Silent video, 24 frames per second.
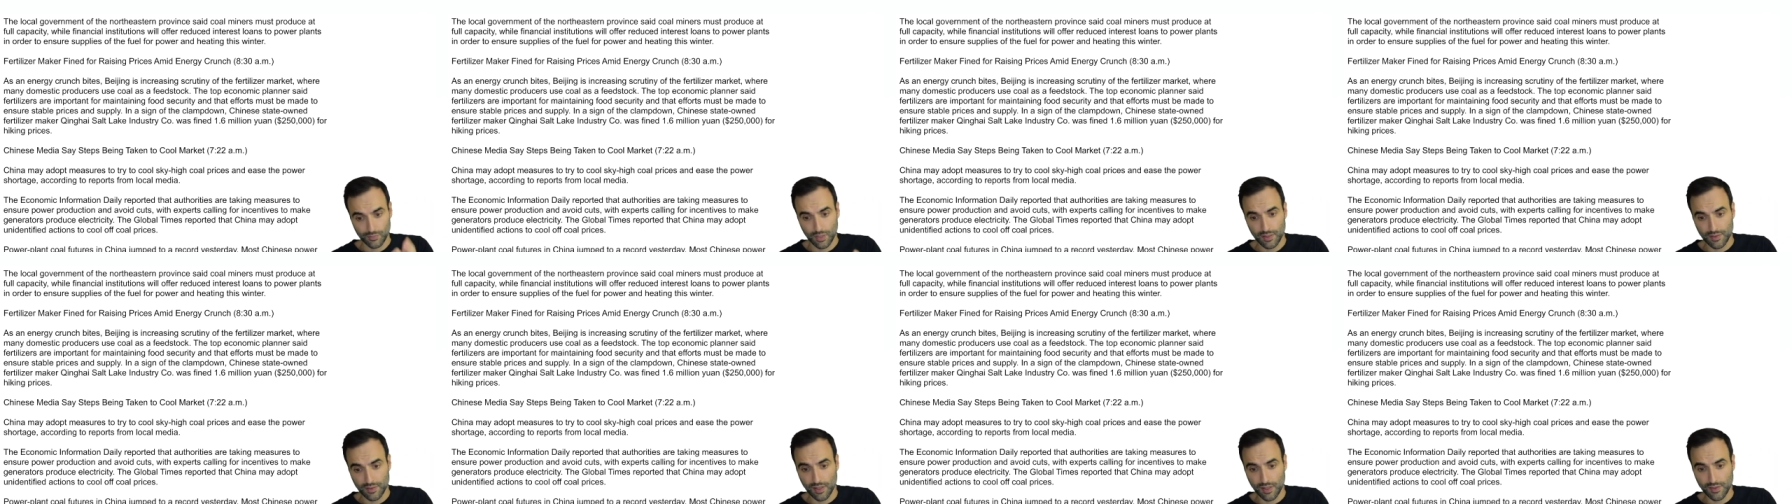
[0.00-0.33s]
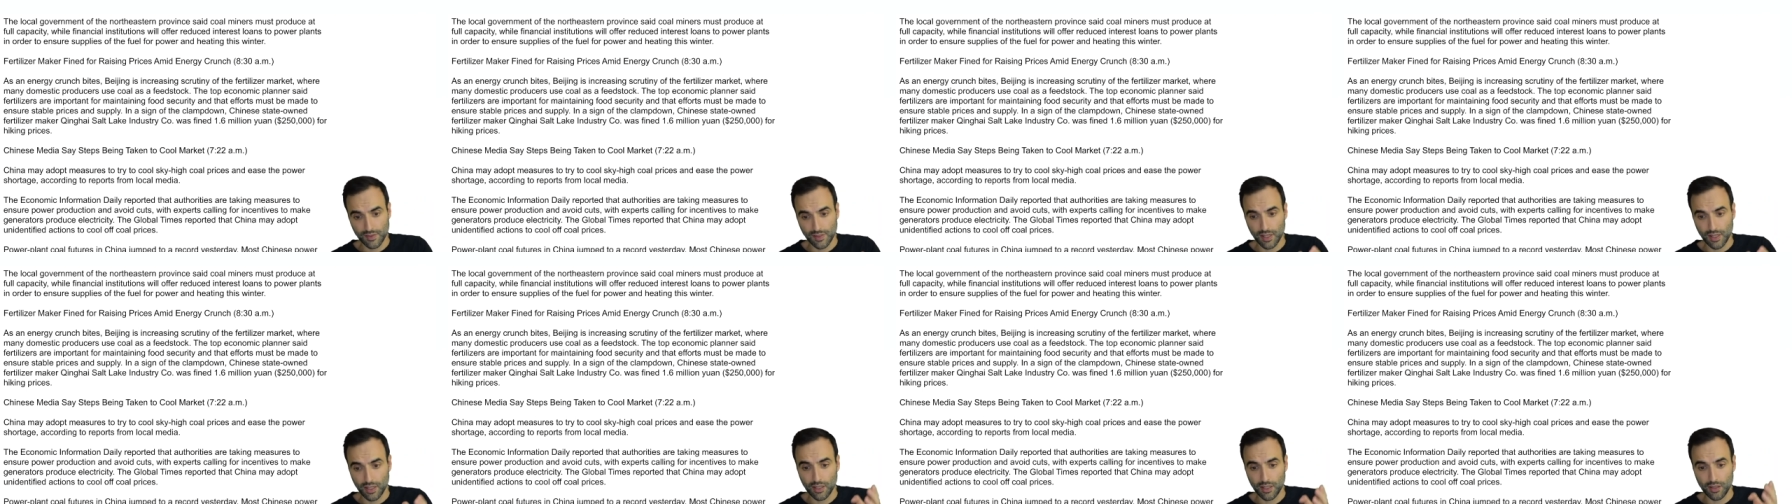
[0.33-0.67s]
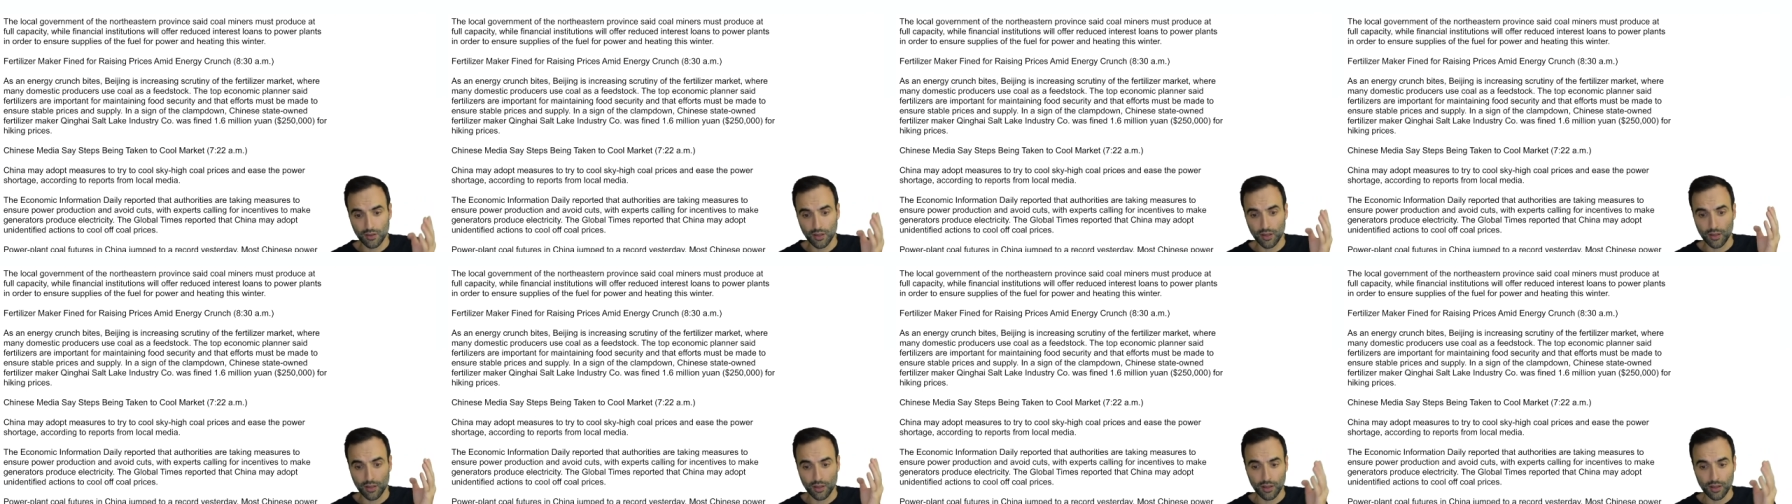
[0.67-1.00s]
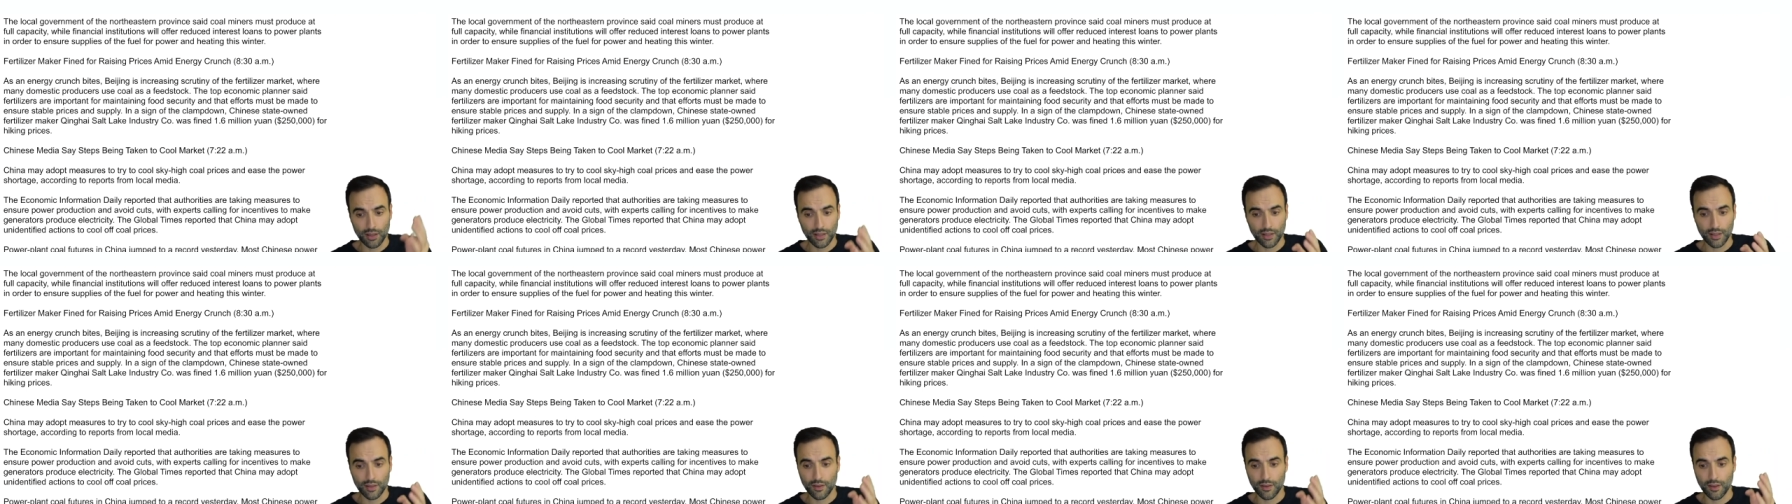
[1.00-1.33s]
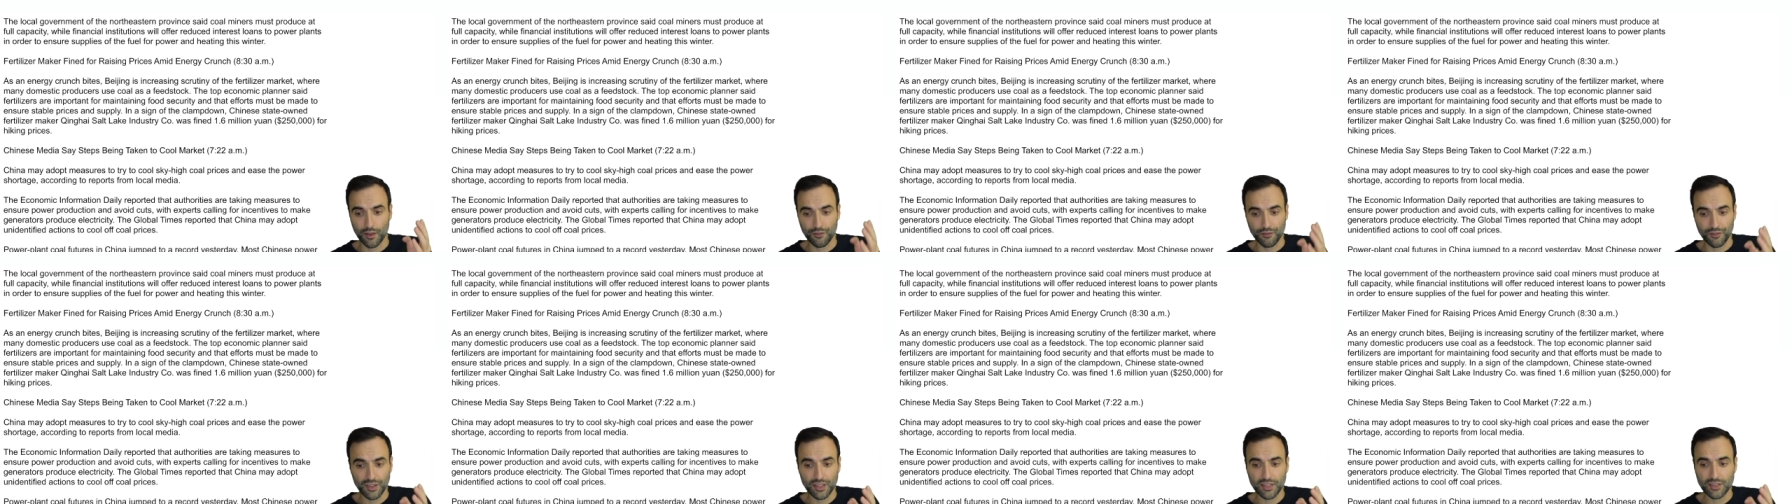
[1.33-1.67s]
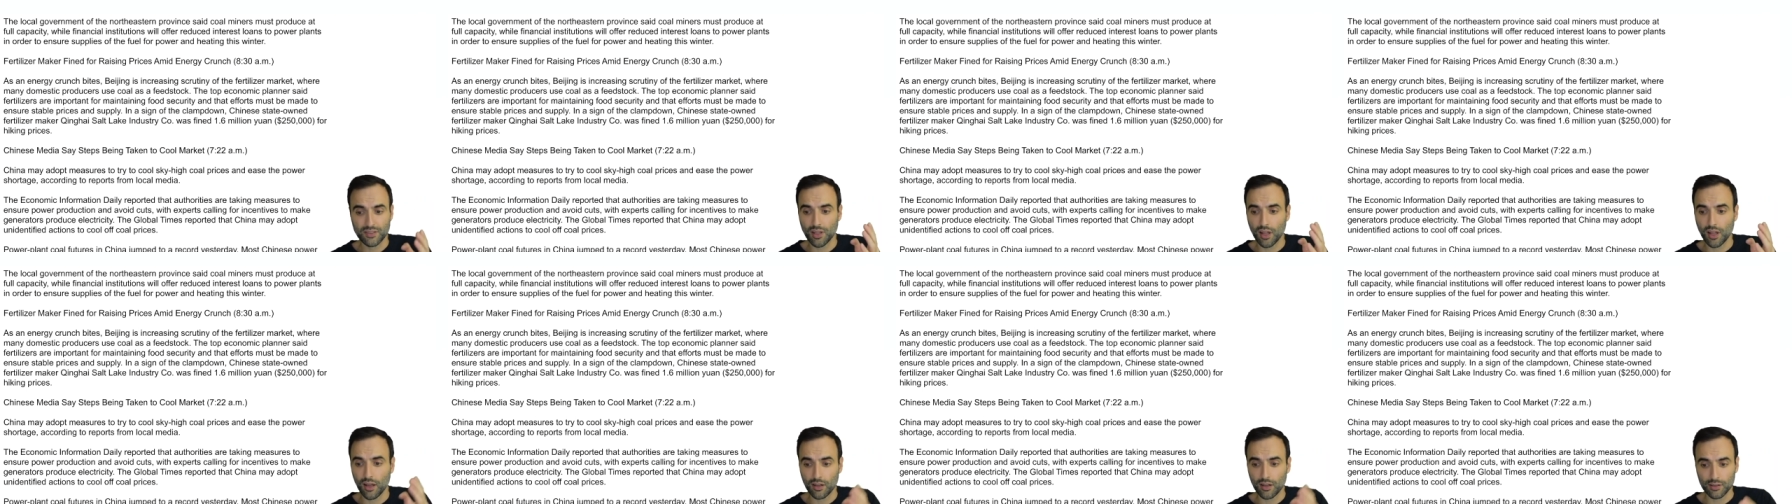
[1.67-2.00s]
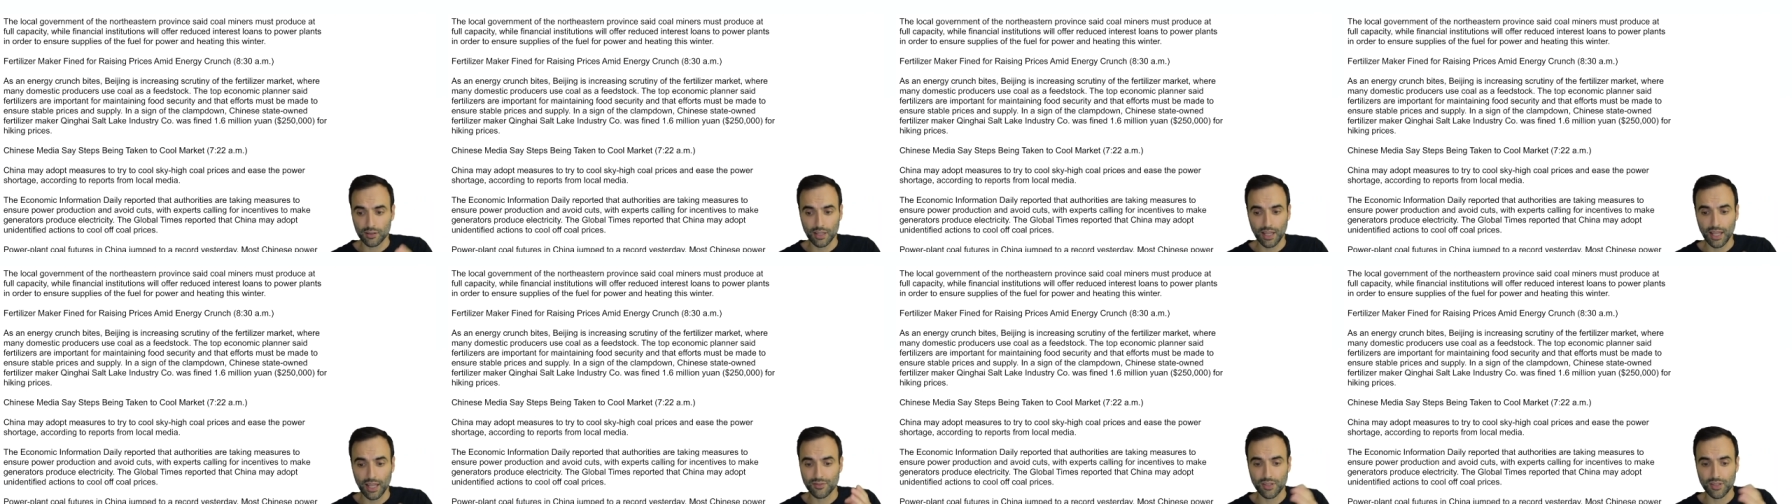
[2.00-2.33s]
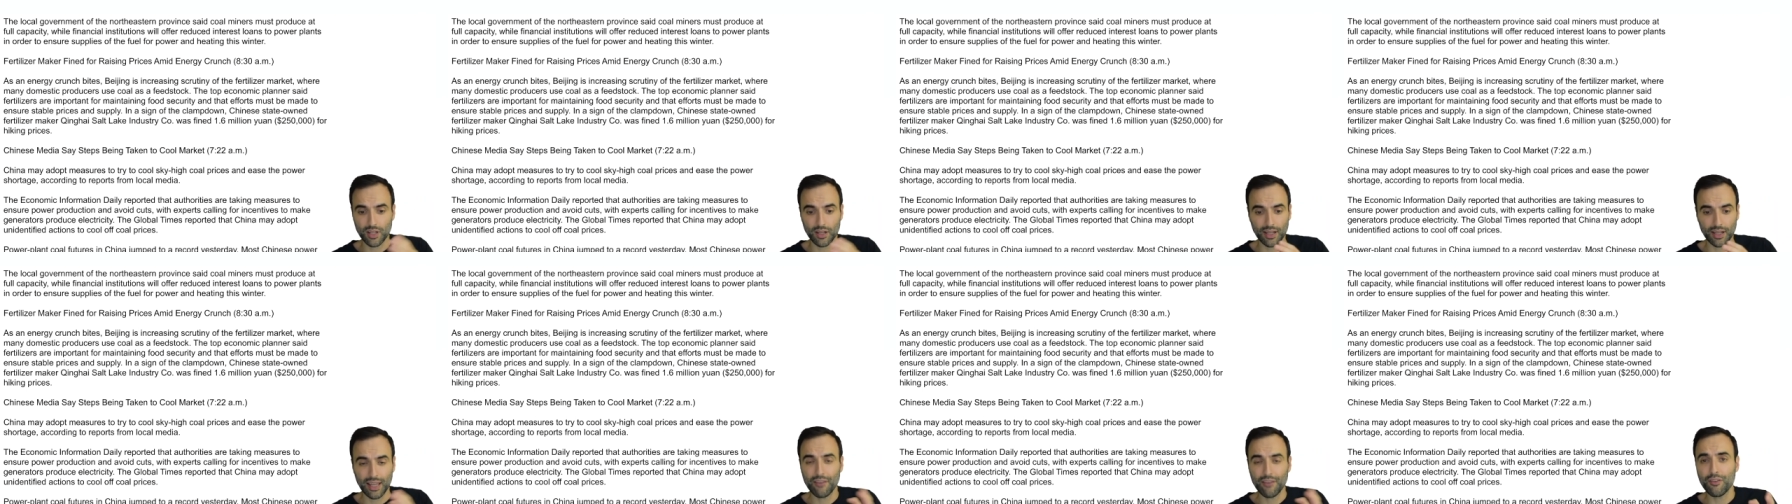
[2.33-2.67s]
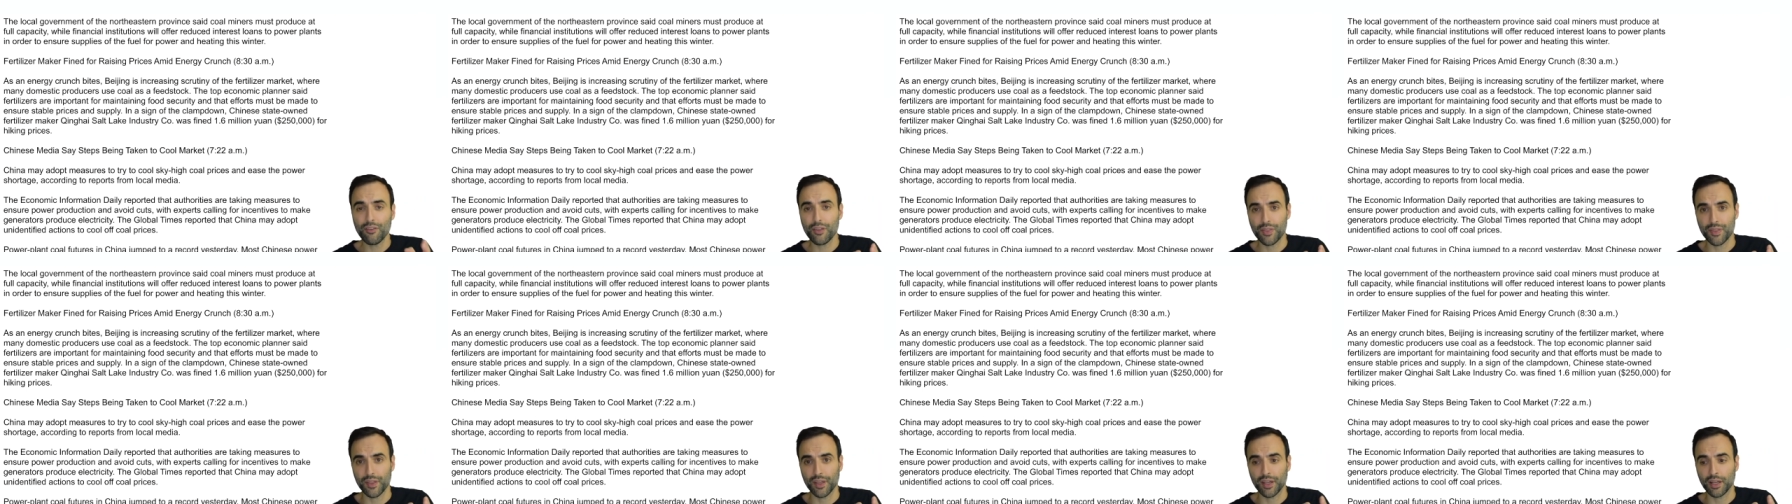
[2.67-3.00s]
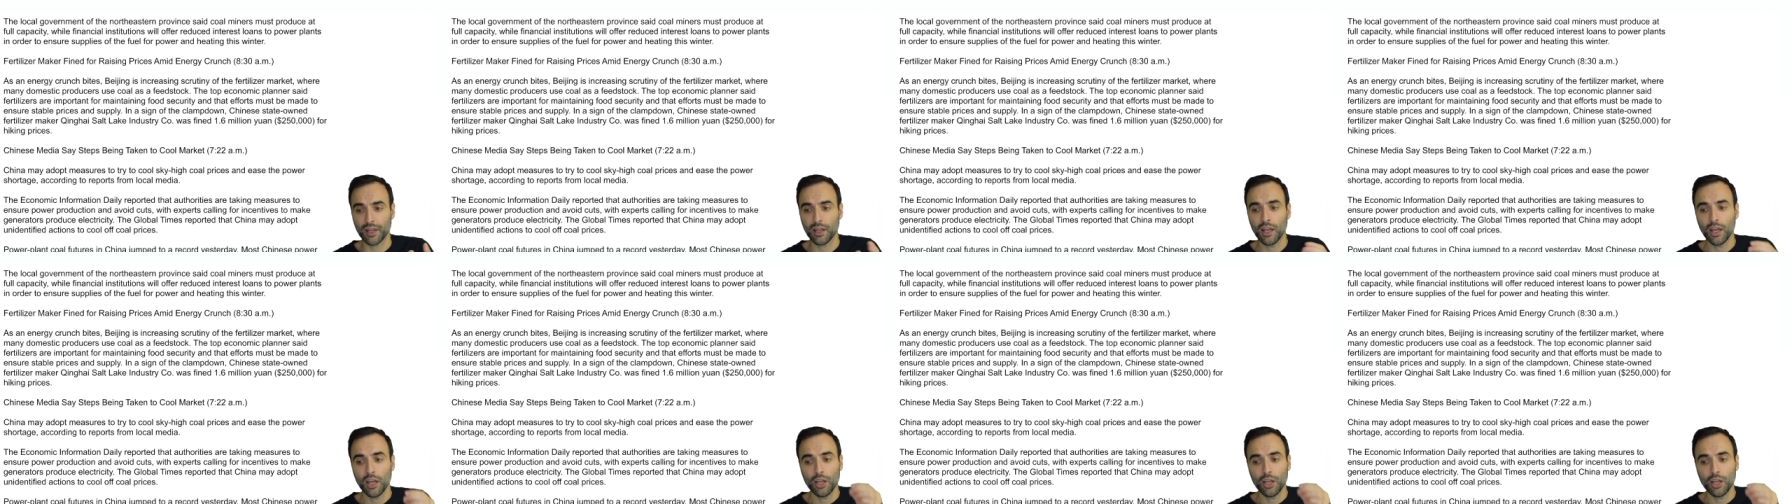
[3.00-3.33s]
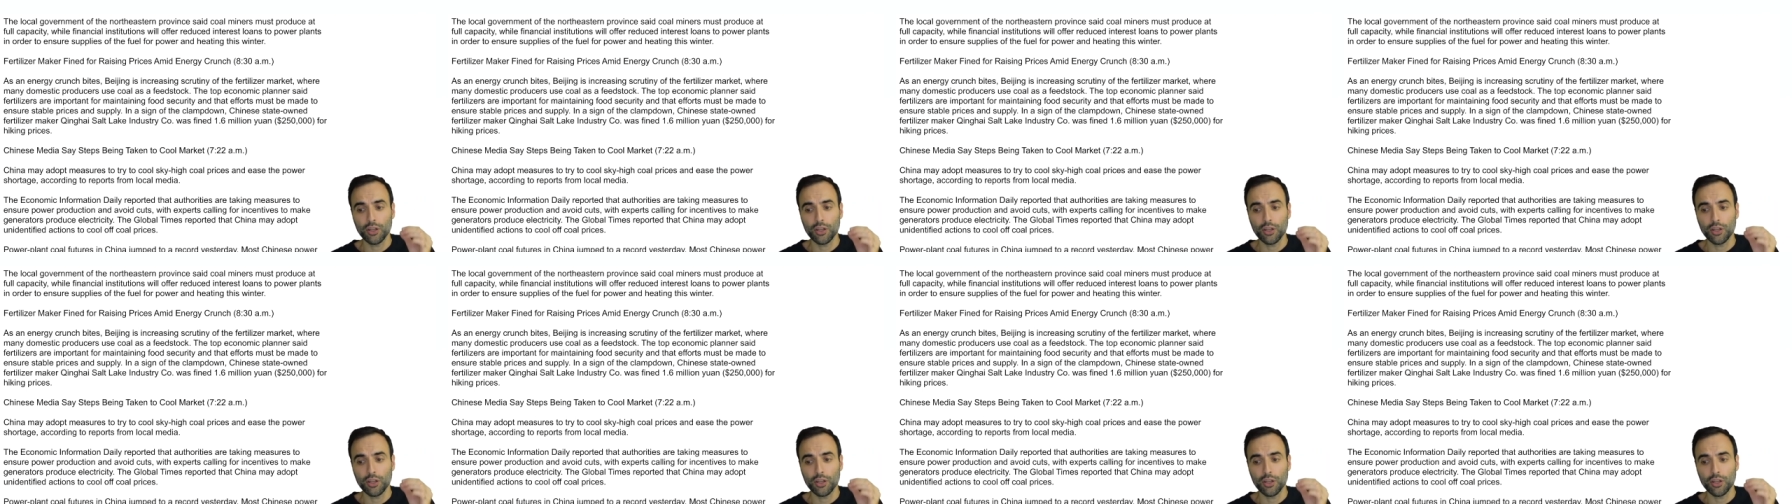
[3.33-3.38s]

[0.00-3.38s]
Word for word: as they say here, the feedstock, livestock, everything,